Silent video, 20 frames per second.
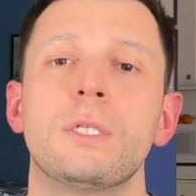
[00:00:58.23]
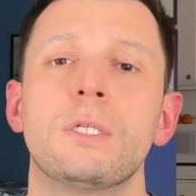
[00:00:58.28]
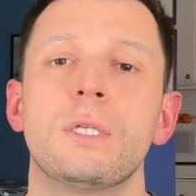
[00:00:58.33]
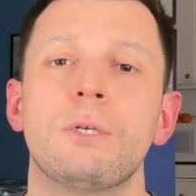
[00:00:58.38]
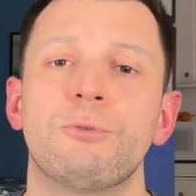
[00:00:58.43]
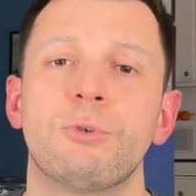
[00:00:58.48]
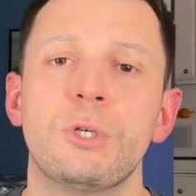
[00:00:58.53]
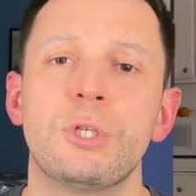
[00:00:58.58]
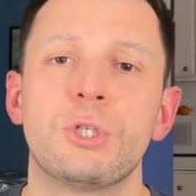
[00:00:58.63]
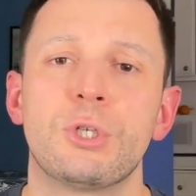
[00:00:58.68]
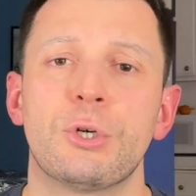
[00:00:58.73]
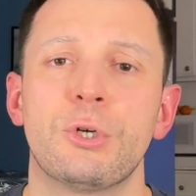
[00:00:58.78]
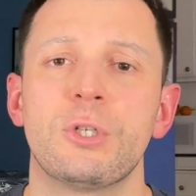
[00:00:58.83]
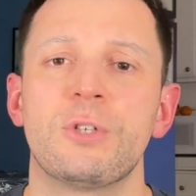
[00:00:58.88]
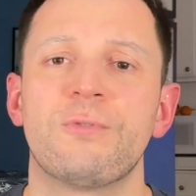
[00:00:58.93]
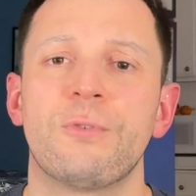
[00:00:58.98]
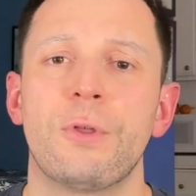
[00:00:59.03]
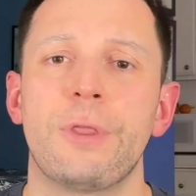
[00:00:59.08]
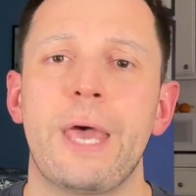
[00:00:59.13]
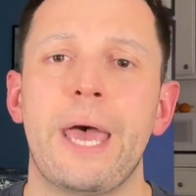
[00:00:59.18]
research
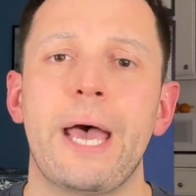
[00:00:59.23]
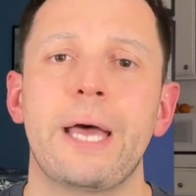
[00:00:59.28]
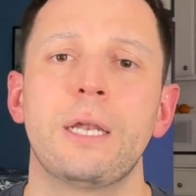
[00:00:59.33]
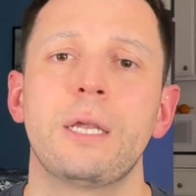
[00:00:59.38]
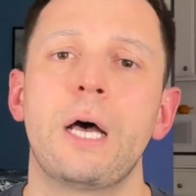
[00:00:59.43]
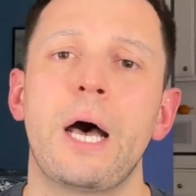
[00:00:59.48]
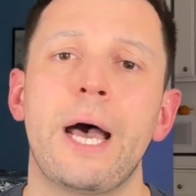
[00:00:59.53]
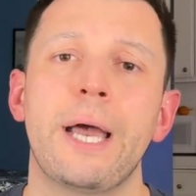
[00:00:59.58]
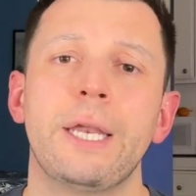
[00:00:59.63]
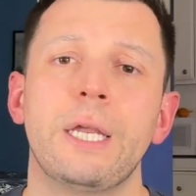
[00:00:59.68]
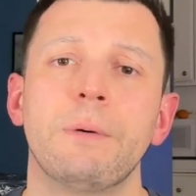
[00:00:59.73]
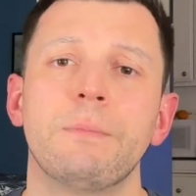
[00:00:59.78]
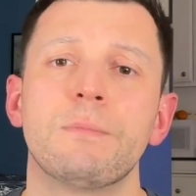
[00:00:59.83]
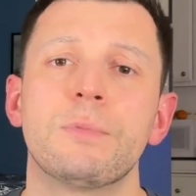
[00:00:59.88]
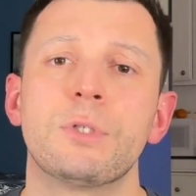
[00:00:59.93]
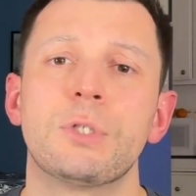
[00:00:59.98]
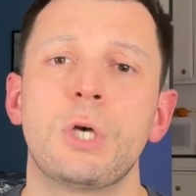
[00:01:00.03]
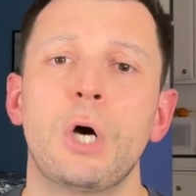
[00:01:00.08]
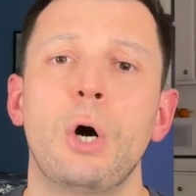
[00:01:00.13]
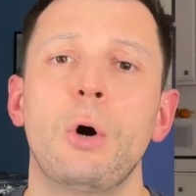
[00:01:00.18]
for that item.
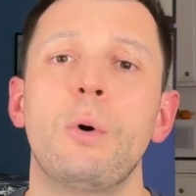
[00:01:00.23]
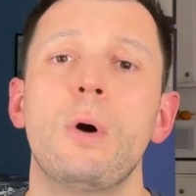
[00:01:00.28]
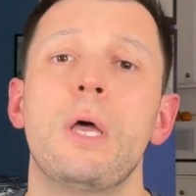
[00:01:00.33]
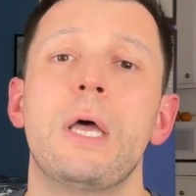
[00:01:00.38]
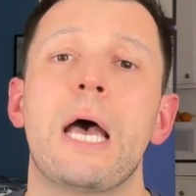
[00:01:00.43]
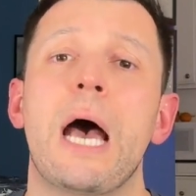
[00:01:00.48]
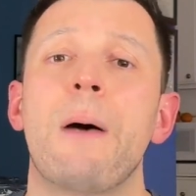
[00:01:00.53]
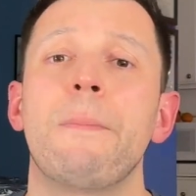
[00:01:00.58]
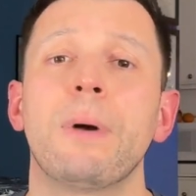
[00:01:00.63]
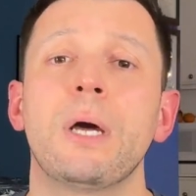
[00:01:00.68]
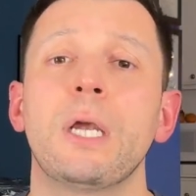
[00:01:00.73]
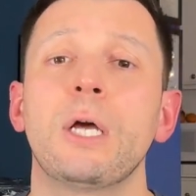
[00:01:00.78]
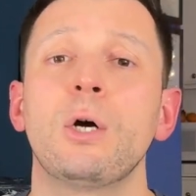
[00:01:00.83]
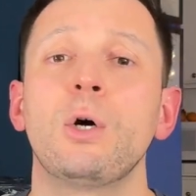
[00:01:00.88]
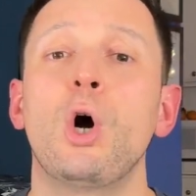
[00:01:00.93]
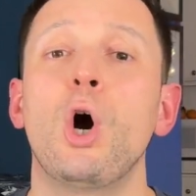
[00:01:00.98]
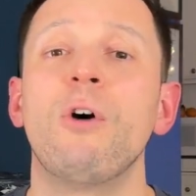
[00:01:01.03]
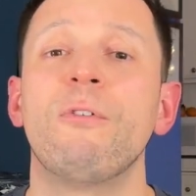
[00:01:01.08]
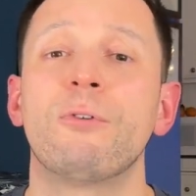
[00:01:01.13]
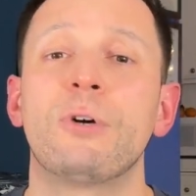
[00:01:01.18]
So I'm gonna go
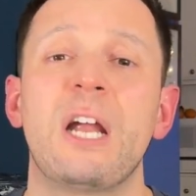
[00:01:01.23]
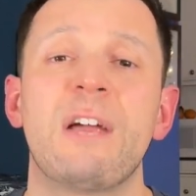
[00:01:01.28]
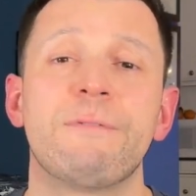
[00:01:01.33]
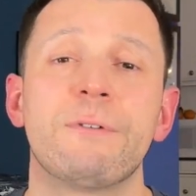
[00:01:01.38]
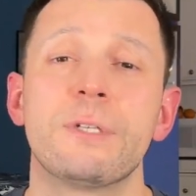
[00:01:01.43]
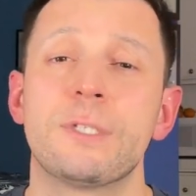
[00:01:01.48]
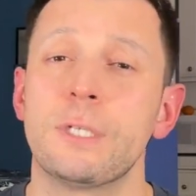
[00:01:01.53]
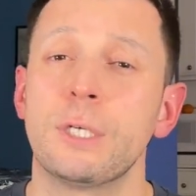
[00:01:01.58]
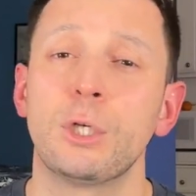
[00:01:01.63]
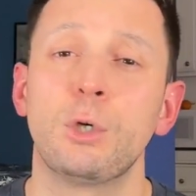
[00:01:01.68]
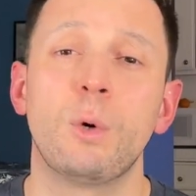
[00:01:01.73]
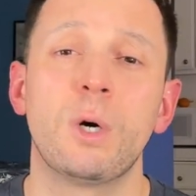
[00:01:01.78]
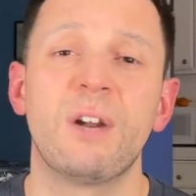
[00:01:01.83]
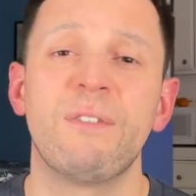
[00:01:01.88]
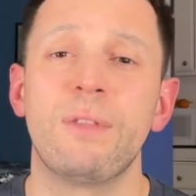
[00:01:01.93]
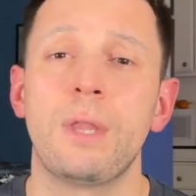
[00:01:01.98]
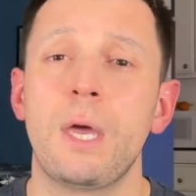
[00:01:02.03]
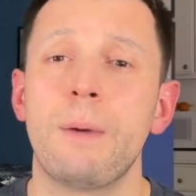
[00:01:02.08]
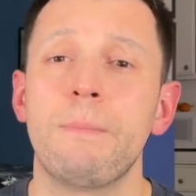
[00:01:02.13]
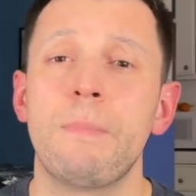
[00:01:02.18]
over every single one
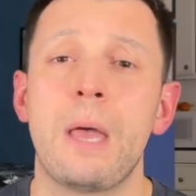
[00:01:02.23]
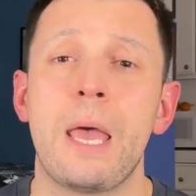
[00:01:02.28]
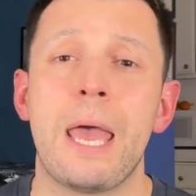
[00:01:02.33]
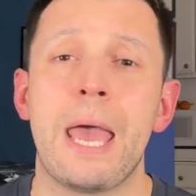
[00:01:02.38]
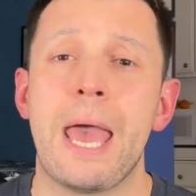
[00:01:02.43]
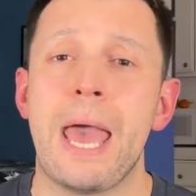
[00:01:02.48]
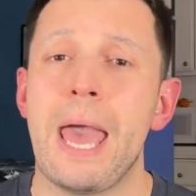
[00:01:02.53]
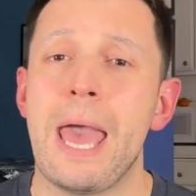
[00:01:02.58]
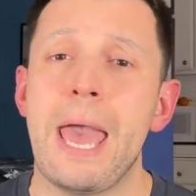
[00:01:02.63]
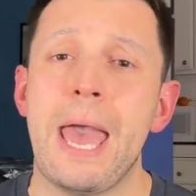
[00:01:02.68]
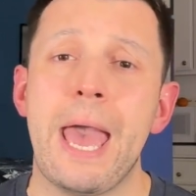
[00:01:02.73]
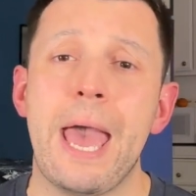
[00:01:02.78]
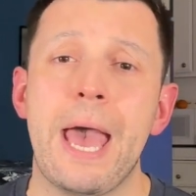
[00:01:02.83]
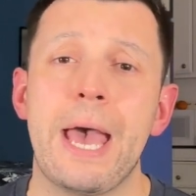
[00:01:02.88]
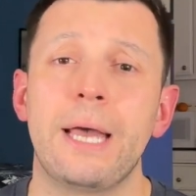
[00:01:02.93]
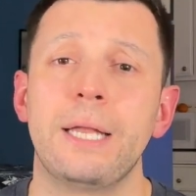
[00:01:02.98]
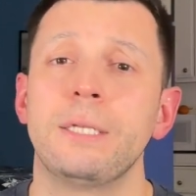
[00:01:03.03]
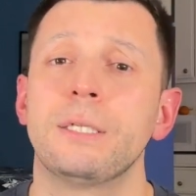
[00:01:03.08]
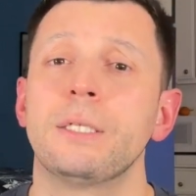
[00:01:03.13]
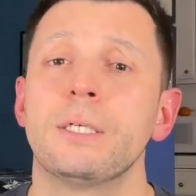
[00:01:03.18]
of them
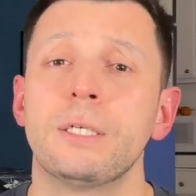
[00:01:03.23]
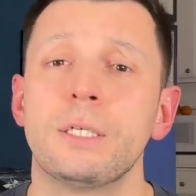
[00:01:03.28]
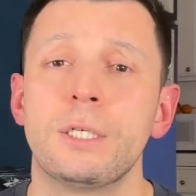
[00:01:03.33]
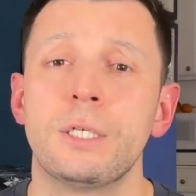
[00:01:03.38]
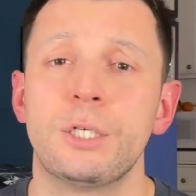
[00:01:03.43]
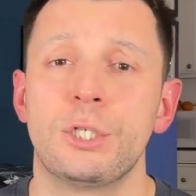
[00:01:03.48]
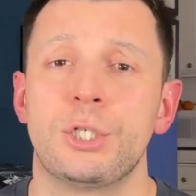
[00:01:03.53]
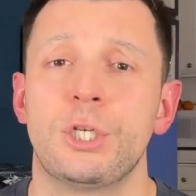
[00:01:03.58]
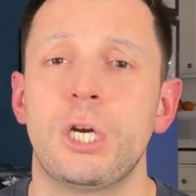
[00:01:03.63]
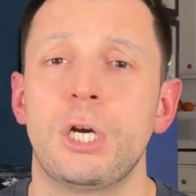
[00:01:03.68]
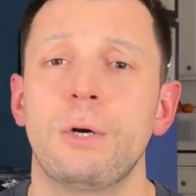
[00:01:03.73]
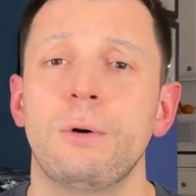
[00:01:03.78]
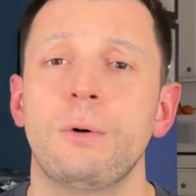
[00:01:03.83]
and share